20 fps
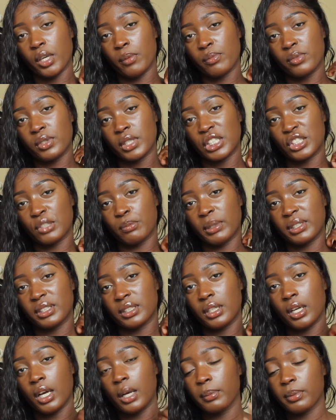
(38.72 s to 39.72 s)
Sacha
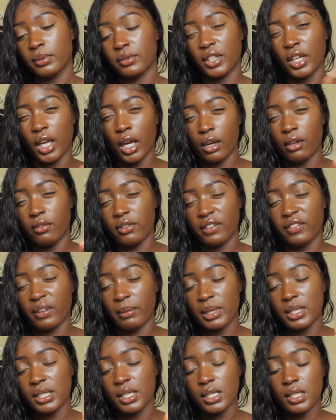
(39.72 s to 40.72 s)
Buttercup, the colour of it, if that
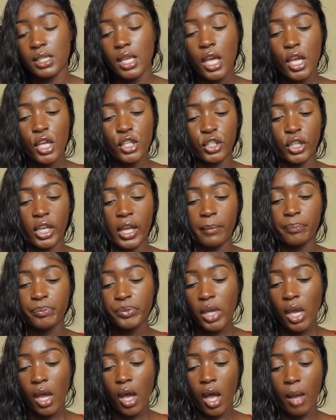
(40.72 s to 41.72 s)
makes sense. So yeah,
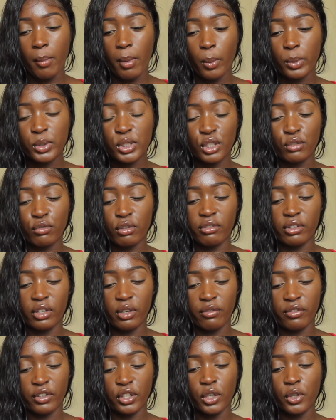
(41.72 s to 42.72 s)
I wanted to review
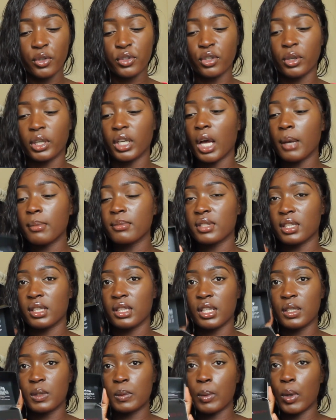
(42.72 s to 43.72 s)
it for you. So it comes in
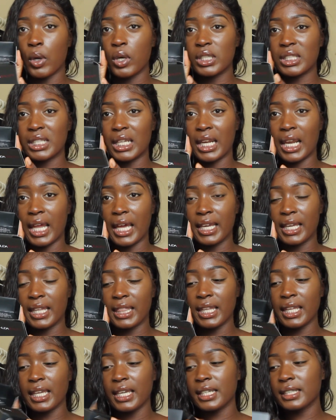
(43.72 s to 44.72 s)
this box like
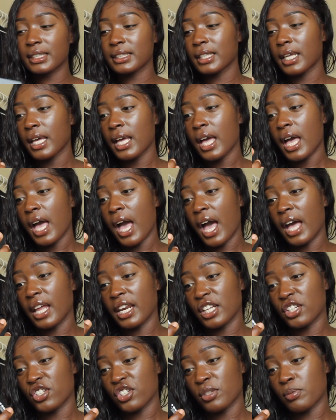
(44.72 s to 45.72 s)
this, and
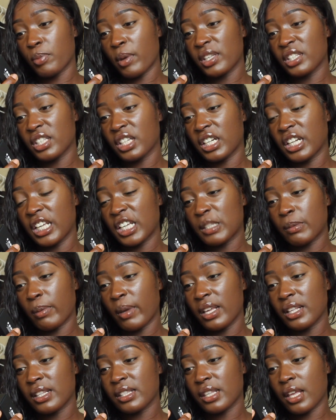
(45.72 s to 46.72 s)
it just basically
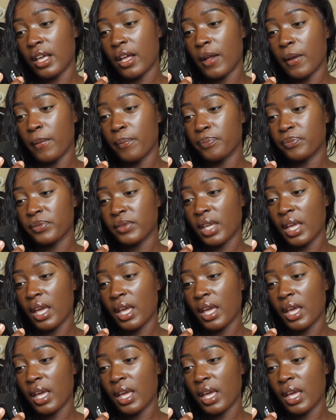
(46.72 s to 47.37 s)
explains that